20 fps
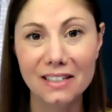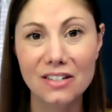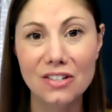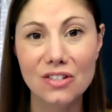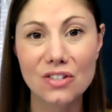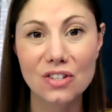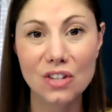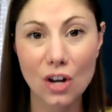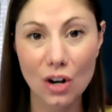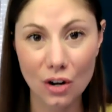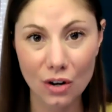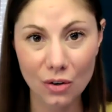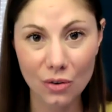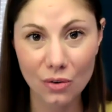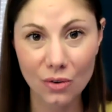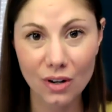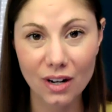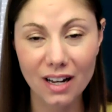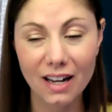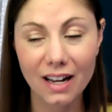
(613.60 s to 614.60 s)

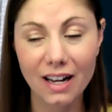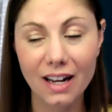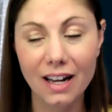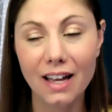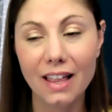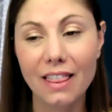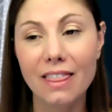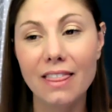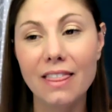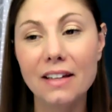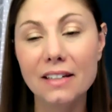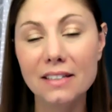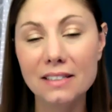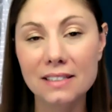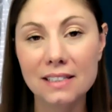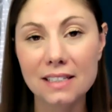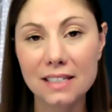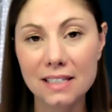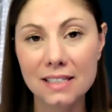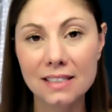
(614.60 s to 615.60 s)
So
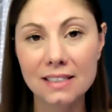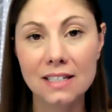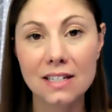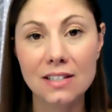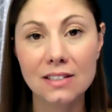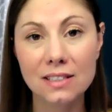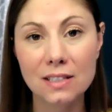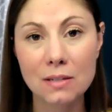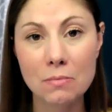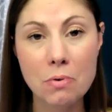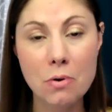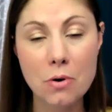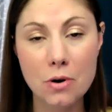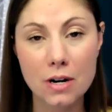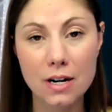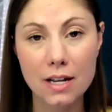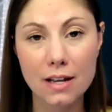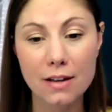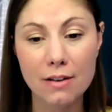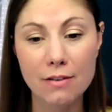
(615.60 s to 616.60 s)
this is
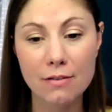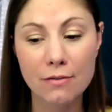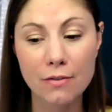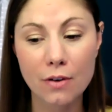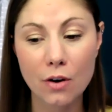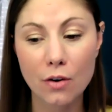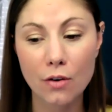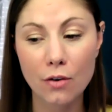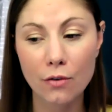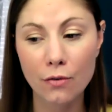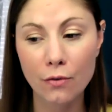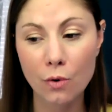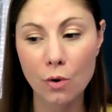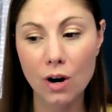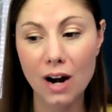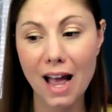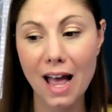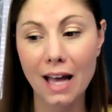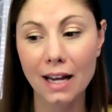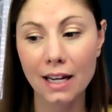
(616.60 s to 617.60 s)
supportive
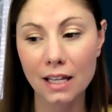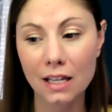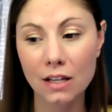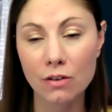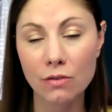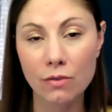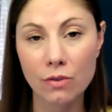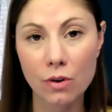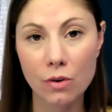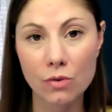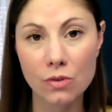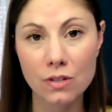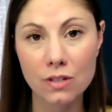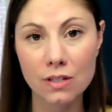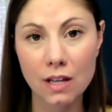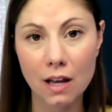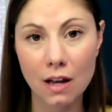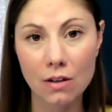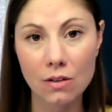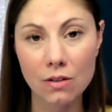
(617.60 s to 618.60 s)
for any of those
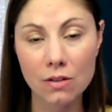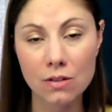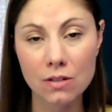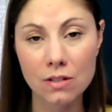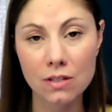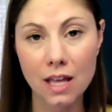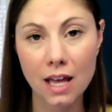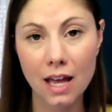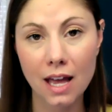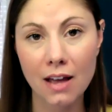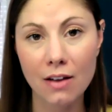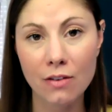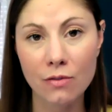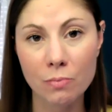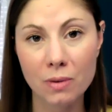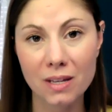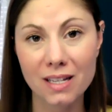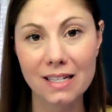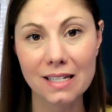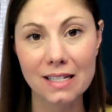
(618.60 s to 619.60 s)
cells that have
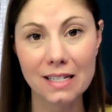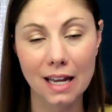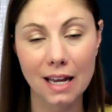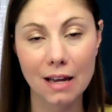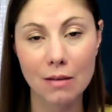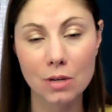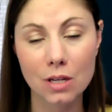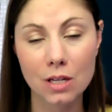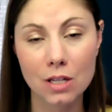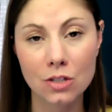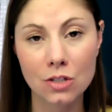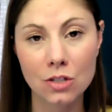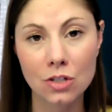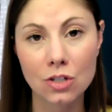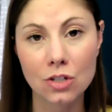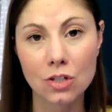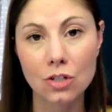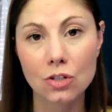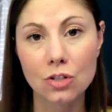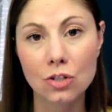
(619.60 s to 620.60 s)
been
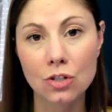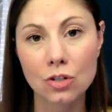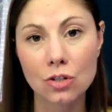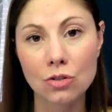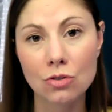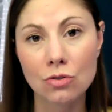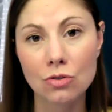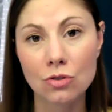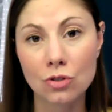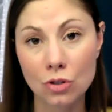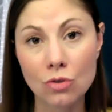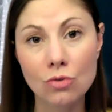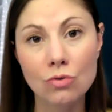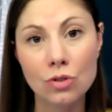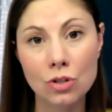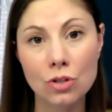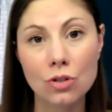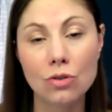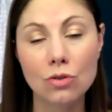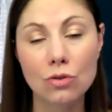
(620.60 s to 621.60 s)
damaged due
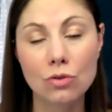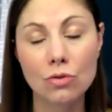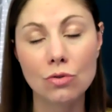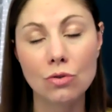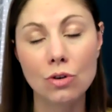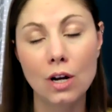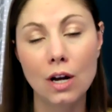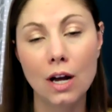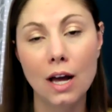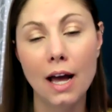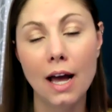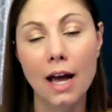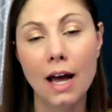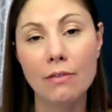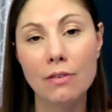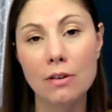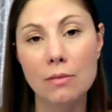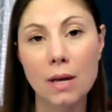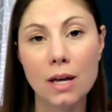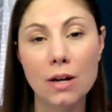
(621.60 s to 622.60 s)
to
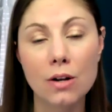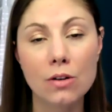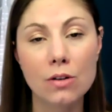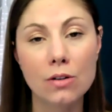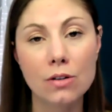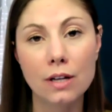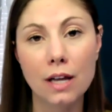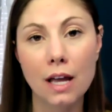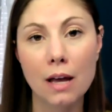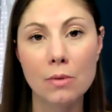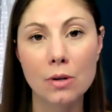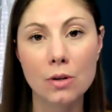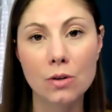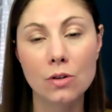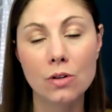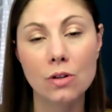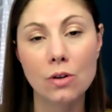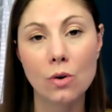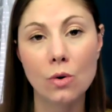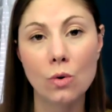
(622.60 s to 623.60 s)
heavy metal,
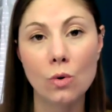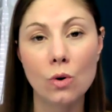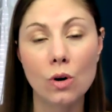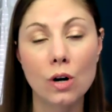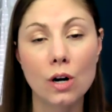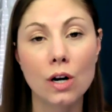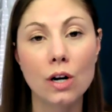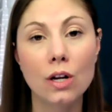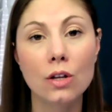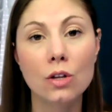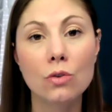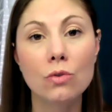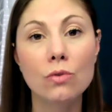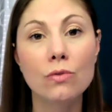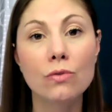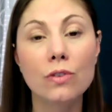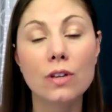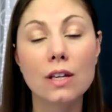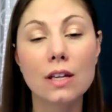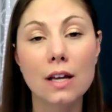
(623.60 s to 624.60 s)
chemical, or
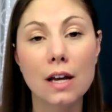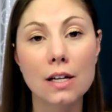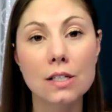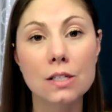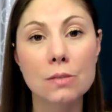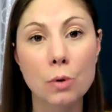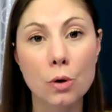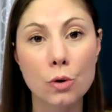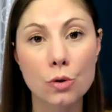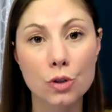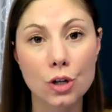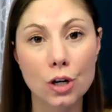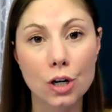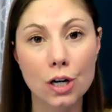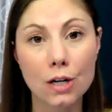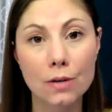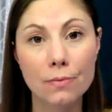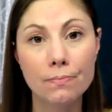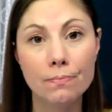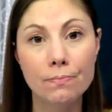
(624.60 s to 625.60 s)
UV
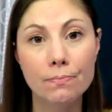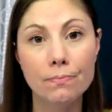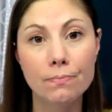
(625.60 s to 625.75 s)
exposure.